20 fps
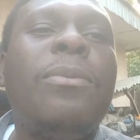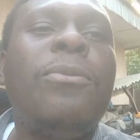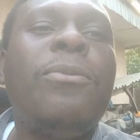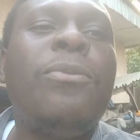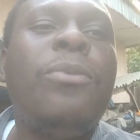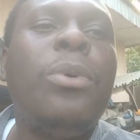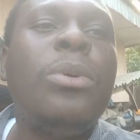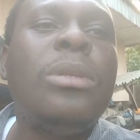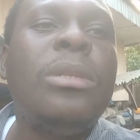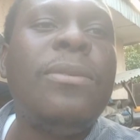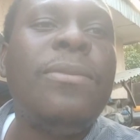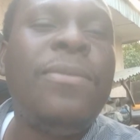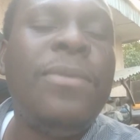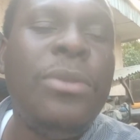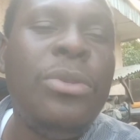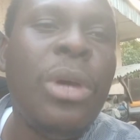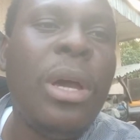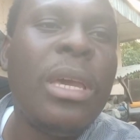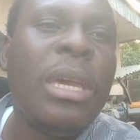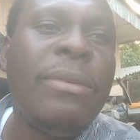poultry feed
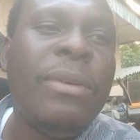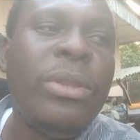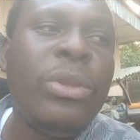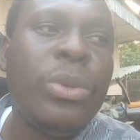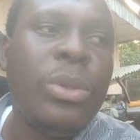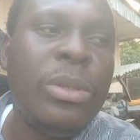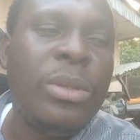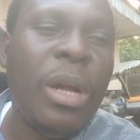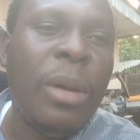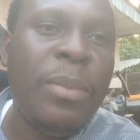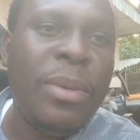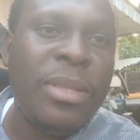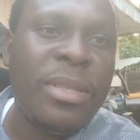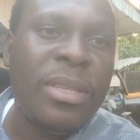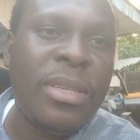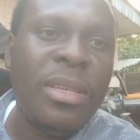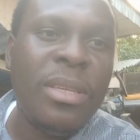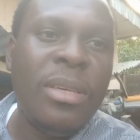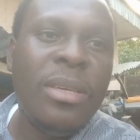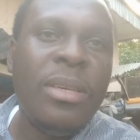you are giving to the rabbit.
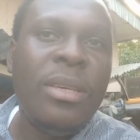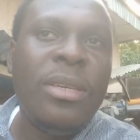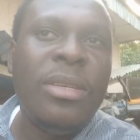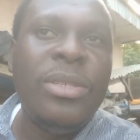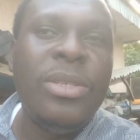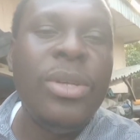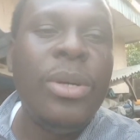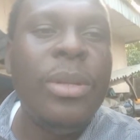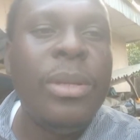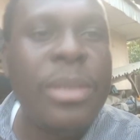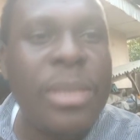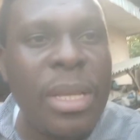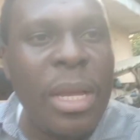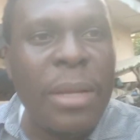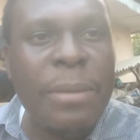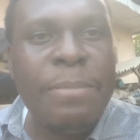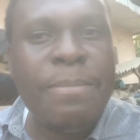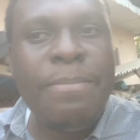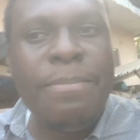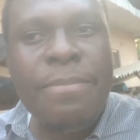You understand?
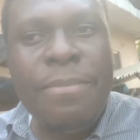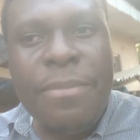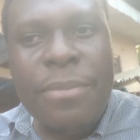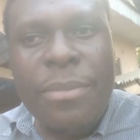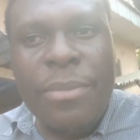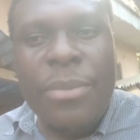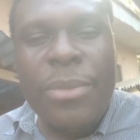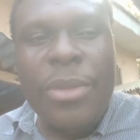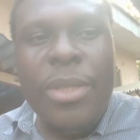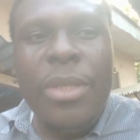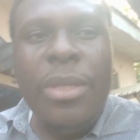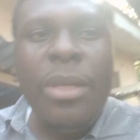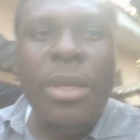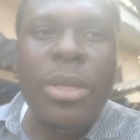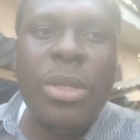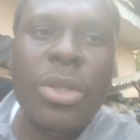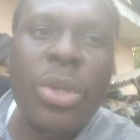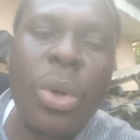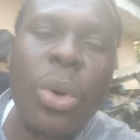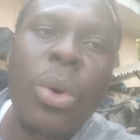
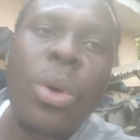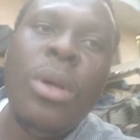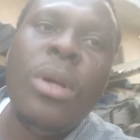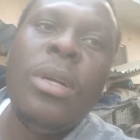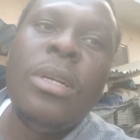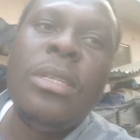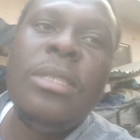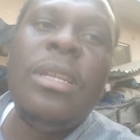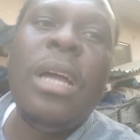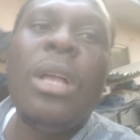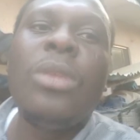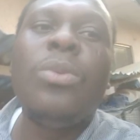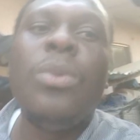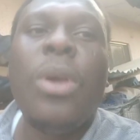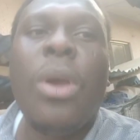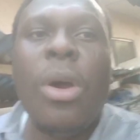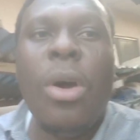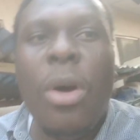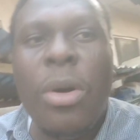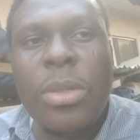So that will
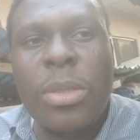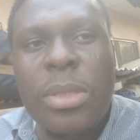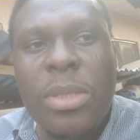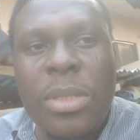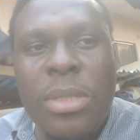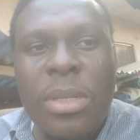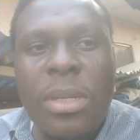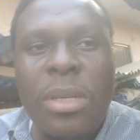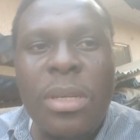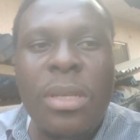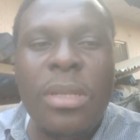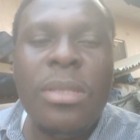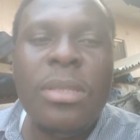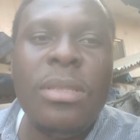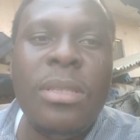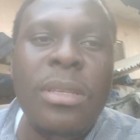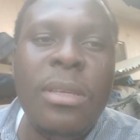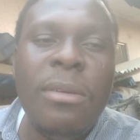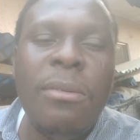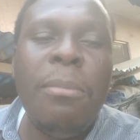cause
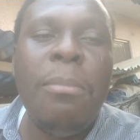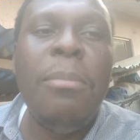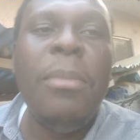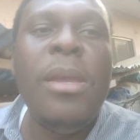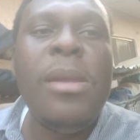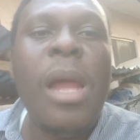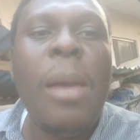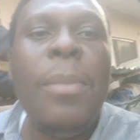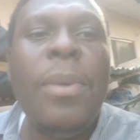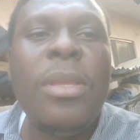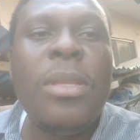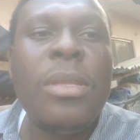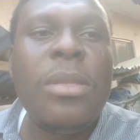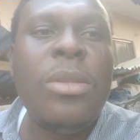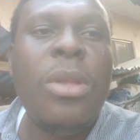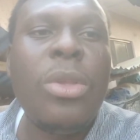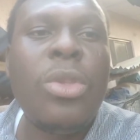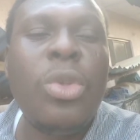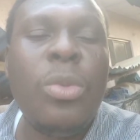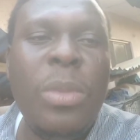the male rabbit
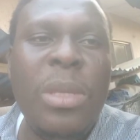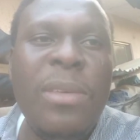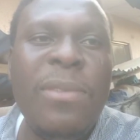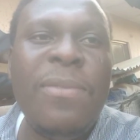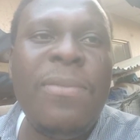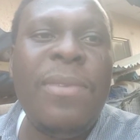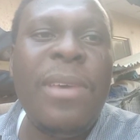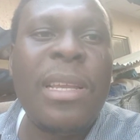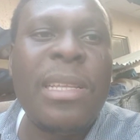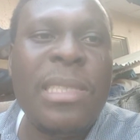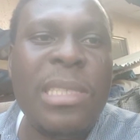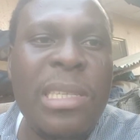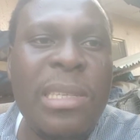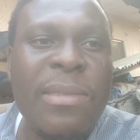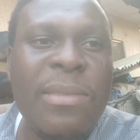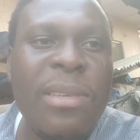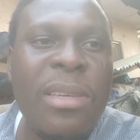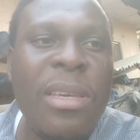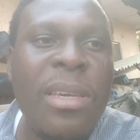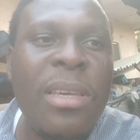not to be effective
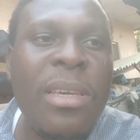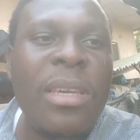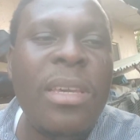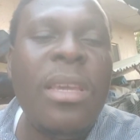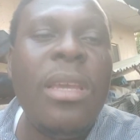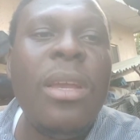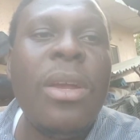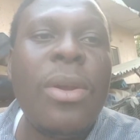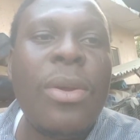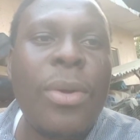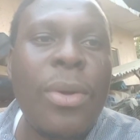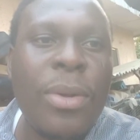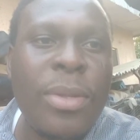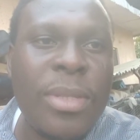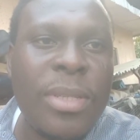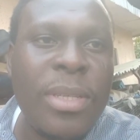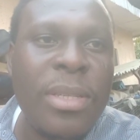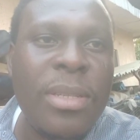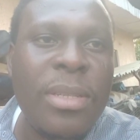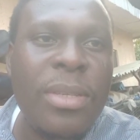in
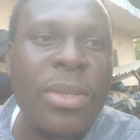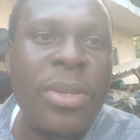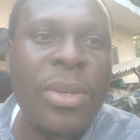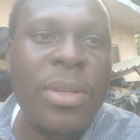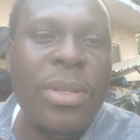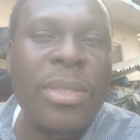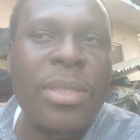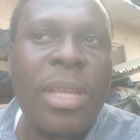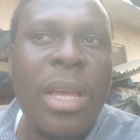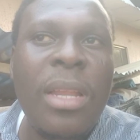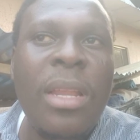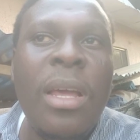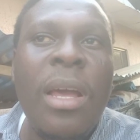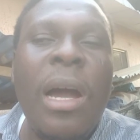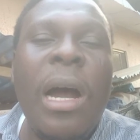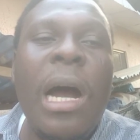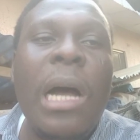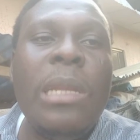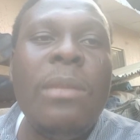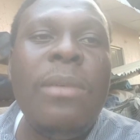crossing. You understand?
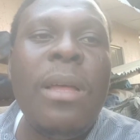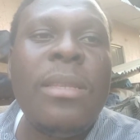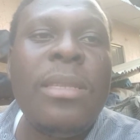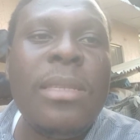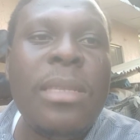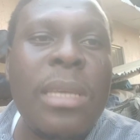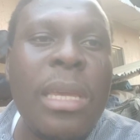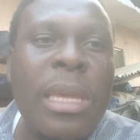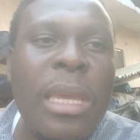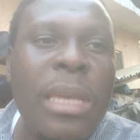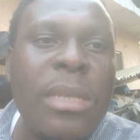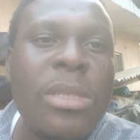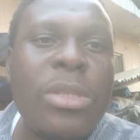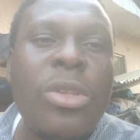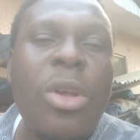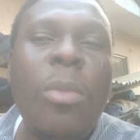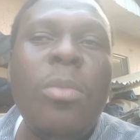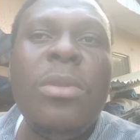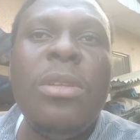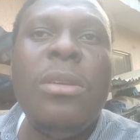And if that is the case,
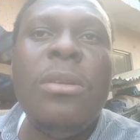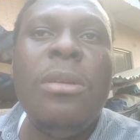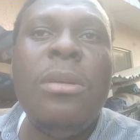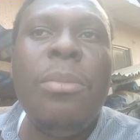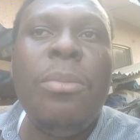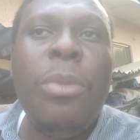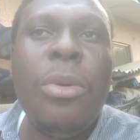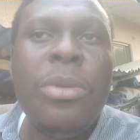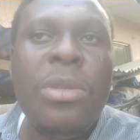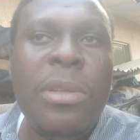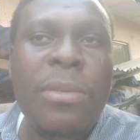stop the poultry